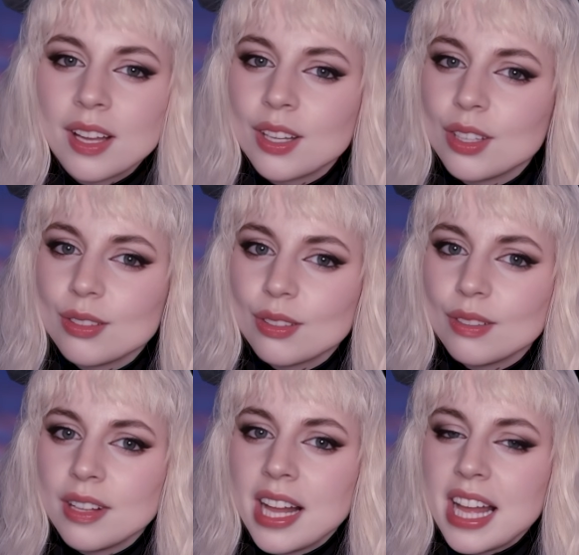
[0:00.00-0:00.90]
You know,
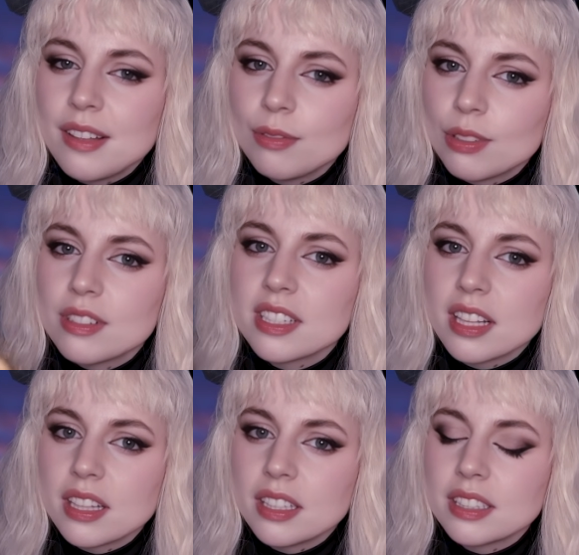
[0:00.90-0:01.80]
at first I
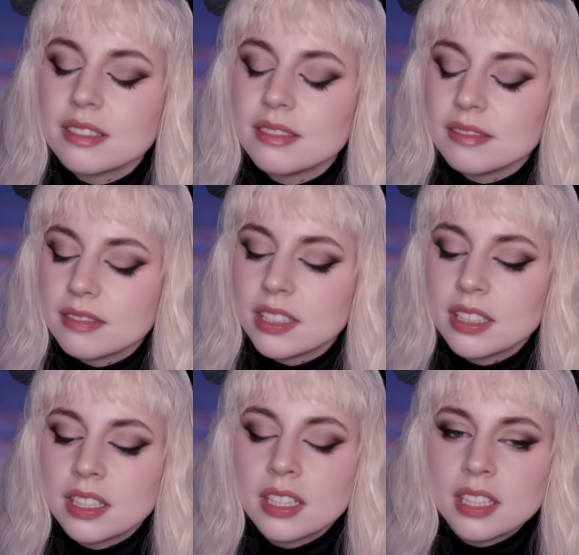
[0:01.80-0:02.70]
thought,
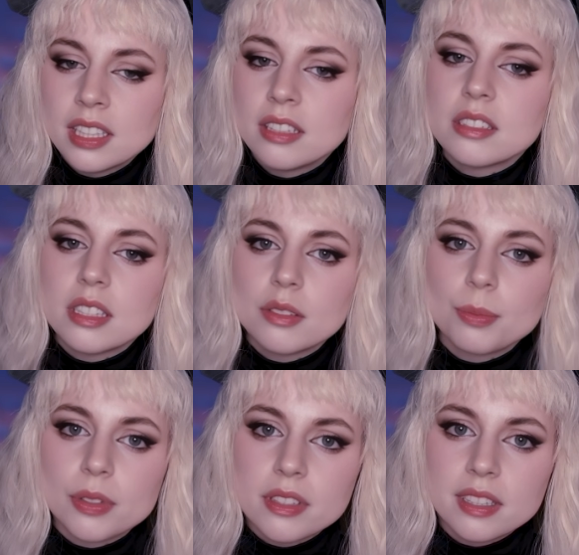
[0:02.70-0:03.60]
here's this
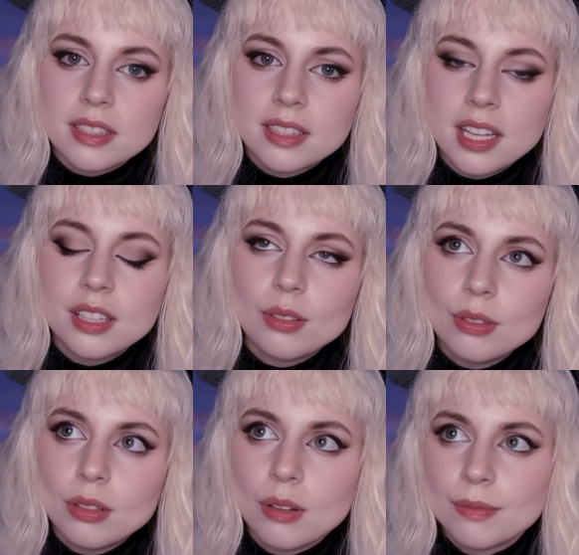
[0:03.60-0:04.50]
person. I don't
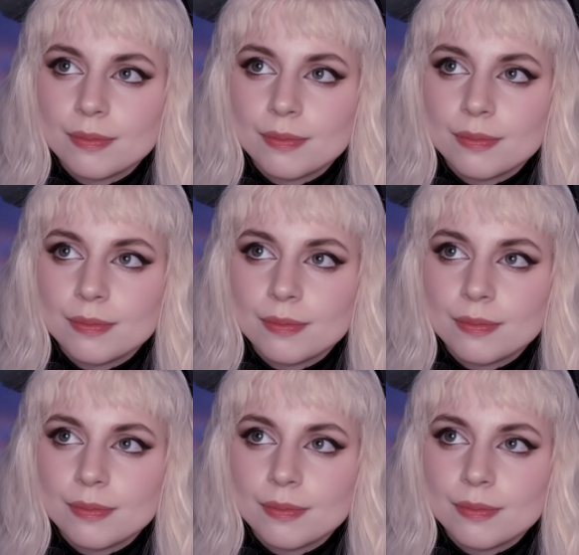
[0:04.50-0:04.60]
know.